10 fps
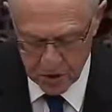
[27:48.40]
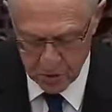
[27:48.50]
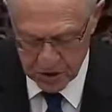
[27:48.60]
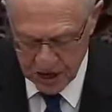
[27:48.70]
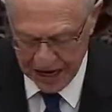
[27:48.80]

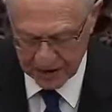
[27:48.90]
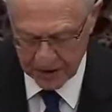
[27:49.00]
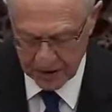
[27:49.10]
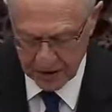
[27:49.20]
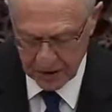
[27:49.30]

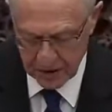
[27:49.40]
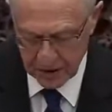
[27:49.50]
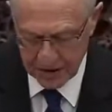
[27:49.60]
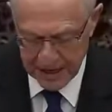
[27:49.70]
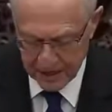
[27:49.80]
rejected.
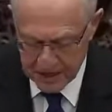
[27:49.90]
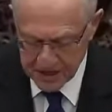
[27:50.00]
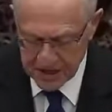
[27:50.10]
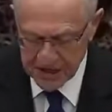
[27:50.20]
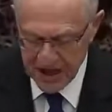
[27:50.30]
Now, this
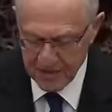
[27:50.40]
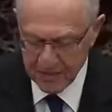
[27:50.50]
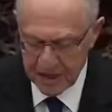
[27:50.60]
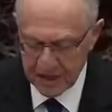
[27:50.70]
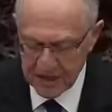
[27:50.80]
does not
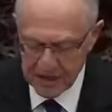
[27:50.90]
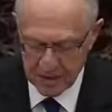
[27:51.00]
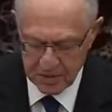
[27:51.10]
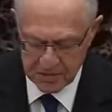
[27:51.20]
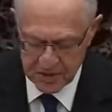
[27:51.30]
mean, as
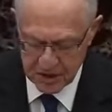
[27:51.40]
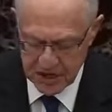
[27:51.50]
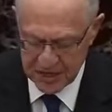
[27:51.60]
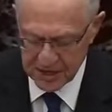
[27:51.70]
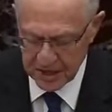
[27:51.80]
some have
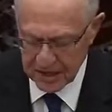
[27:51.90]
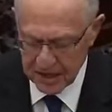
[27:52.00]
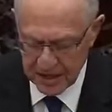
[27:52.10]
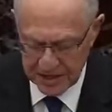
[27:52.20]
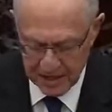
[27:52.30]
suggested,
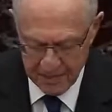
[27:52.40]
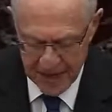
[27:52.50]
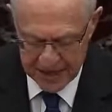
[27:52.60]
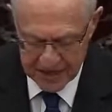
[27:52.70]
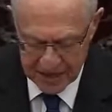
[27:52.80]
that
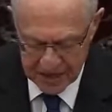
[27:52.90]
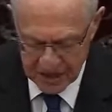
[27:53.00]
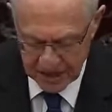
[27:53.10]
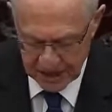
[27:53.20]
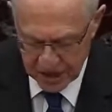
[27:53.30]
Madison
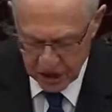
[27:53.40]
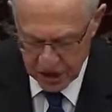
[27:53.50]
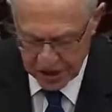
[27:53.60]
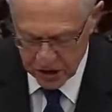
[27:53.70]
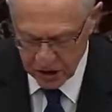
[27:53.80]
suddenly
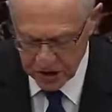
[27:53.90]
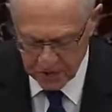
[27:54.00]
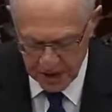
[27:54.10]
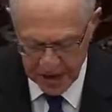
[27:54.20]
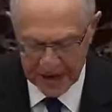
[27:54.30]
changed his
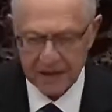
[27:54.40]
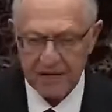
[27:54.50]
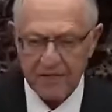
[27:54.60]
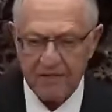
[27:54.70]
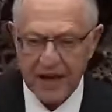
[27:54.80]
mind
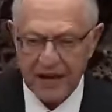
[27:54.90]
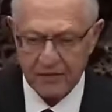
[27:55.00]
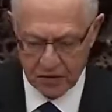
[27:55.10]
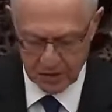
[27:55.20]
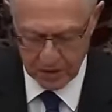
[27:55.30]
and
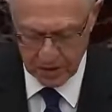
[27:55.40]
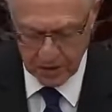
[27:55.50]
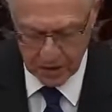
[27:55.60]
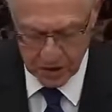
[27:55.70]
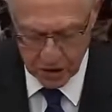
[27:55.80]
favored
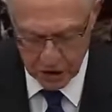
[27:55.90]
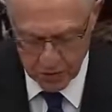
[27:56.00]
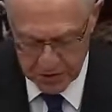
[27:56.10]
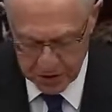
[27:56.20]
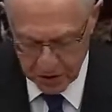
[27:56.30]
such
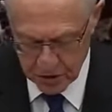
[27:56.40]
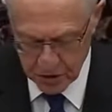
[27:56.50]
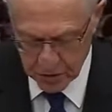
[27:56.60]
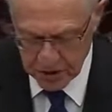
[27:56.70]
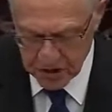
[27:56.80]
misuse
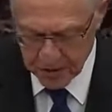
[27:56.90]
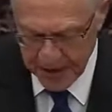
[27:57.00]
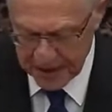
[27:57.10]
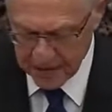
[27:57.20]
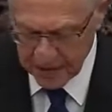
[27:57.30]
to
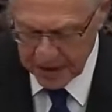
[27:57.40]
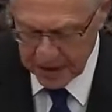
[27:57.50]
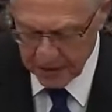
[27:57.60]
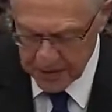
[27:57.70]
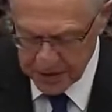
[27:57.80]
expand the
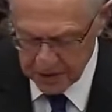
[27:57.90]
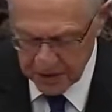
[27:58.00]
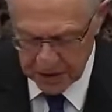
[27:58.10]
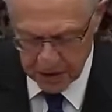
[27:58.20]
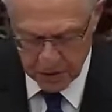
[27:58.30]
meaning of
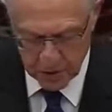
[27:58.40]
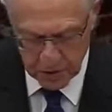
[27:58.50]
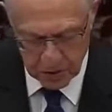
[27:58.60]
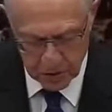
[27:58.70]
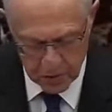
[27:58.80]
misdemeanor to
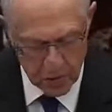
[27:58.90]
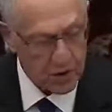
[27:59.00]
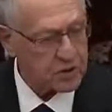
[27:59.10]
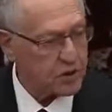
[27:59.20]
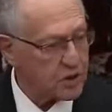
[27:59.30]
include
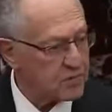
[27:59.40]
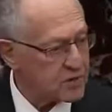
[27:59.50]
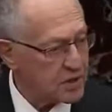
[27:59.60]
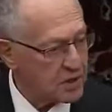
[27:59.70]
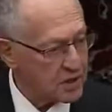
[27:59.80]
broad
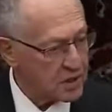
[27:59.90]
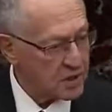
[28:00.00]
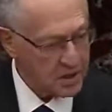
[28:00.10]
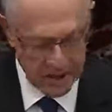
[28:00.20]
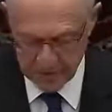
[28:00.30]
terms
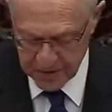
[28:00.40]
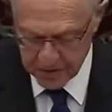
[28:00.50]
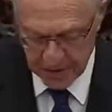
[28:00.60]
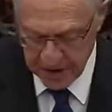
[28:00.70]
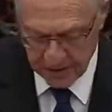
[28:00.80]
like
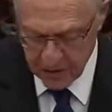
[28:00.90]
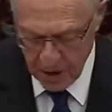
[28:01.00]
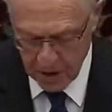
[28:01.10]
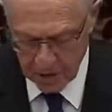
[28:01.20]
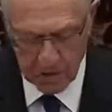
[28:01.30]
misbehavior.
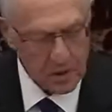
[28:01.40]
No.